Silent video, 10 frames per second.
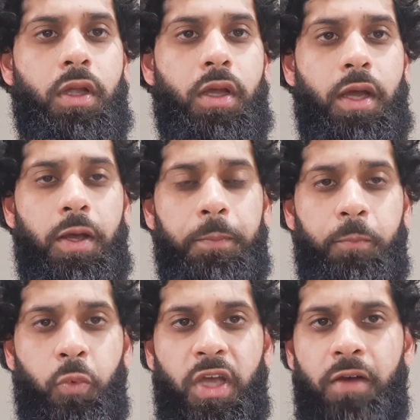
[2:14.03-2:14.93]

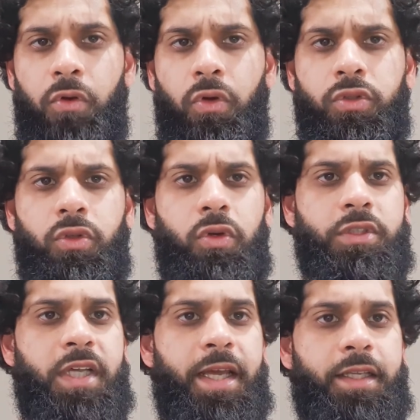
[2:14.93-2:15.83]
We have also
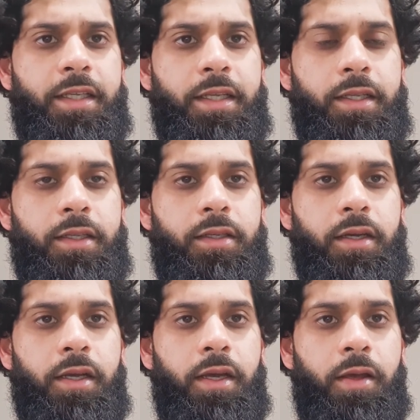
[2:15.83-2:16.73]
selected
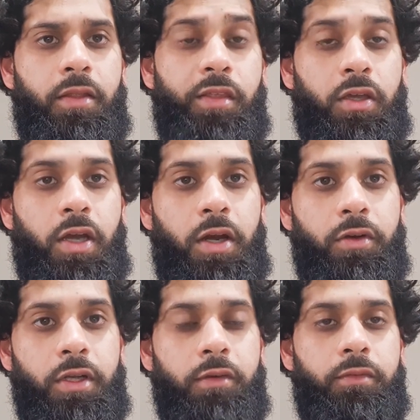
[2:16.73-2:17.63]
the
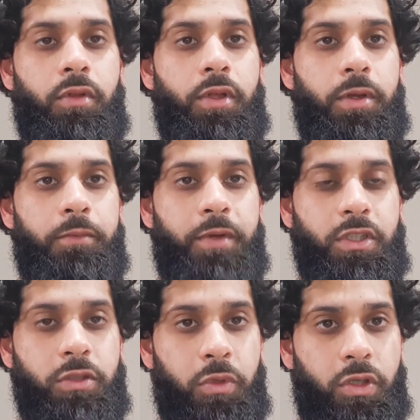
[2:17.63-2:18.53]
carrier for the
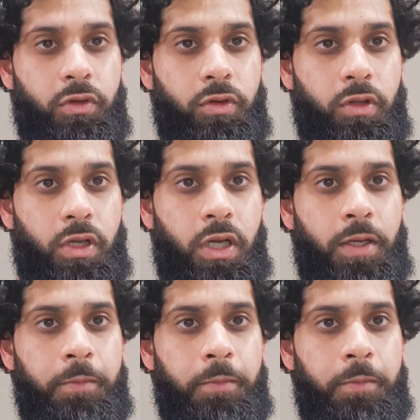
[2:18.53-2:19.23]
phase change material.